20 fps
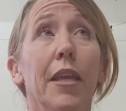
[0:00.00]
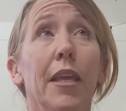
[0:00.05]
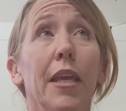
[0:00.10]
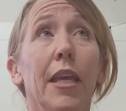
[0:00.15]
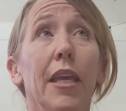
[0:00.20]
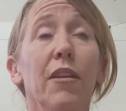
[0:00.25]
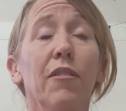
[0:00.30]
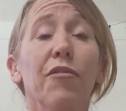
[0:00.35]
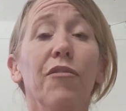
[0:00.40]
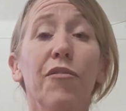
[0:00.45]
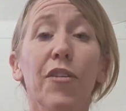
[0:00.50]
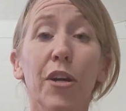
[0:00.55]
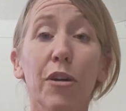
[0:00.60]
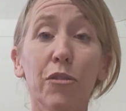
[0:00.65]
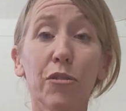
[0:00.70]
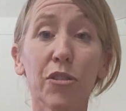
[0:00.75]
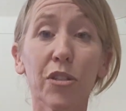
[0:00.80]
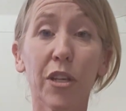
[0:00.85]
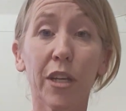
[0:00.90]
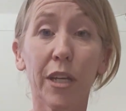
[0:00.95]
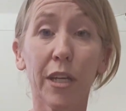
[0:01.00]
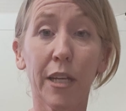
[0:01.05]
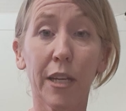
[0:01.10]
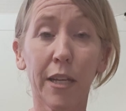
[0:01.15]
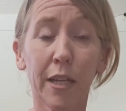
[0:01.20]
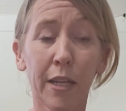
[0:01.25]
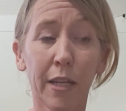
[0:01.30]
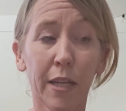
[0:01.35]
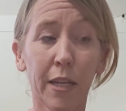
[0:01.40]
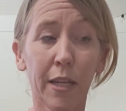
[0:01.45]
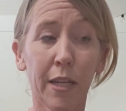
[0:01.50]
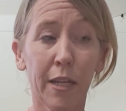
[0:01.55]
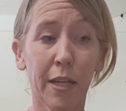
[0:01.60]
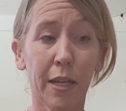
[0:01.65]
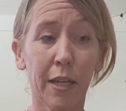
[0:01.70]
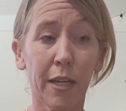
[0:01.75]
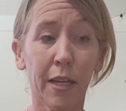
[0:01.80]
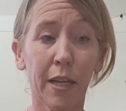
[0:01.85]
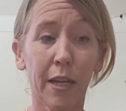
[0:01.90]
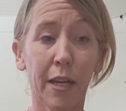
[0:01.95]
It felt,
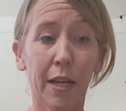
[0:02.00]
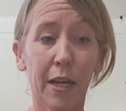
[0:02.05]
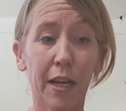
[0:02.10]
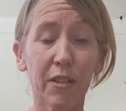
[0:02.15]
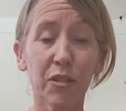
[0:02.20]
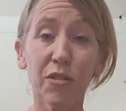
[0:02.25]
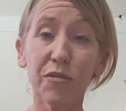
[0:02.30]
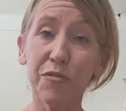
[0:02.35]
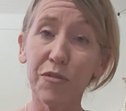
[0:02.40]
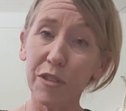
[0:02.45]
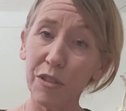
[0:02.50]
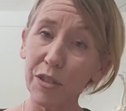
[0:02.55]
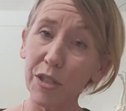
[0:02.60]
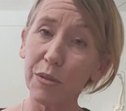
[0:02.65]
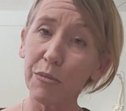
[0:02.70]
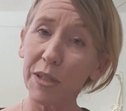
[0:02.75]
as a physio,